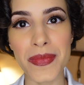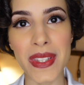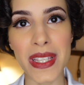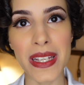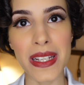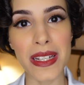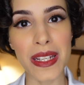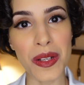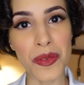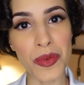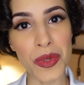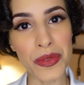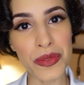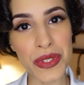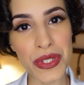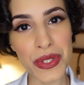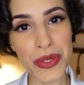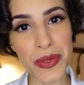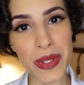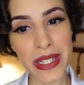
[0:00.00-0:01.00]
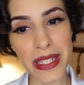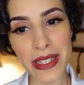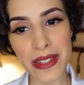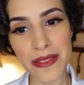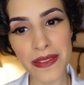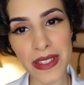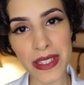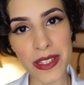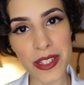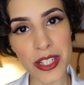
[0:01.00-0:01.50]
And I won't do any
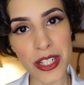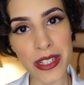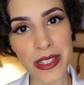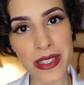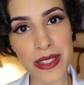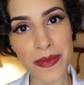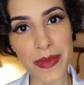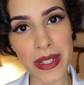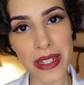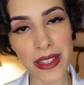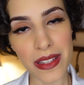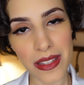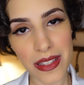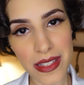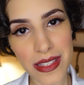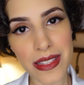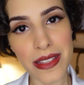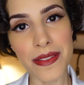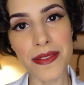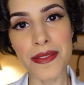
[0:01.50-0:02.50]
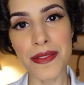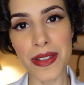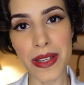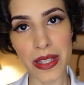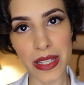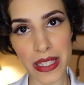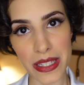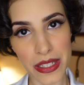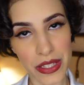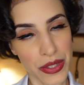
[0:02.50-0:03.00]
of the adjustment unless I feel
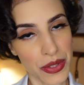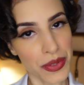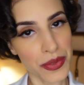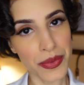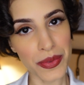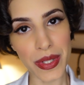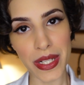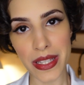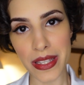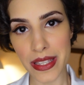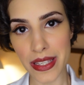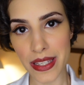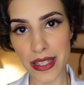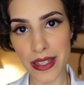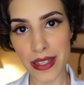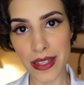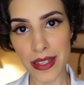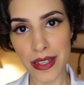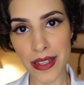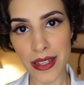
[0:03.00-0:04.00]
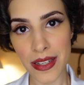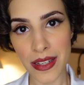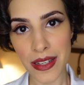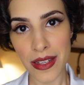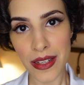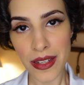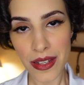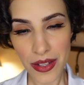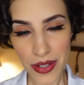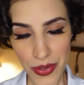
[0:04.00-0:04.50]
like you're really
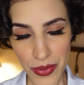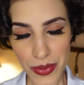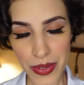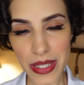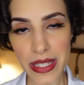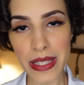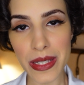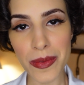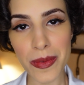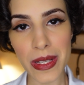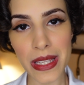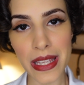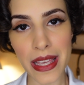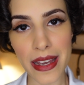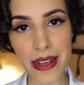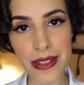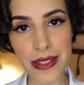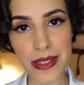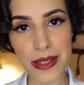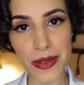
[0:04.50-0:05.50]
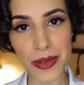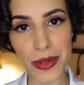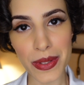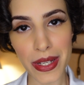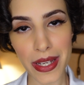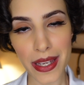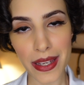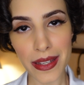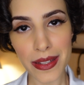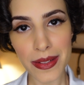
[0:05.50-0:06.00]
relaxed,
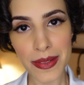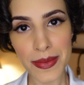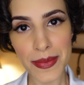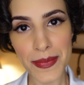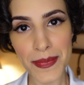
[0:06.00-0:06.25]
okay?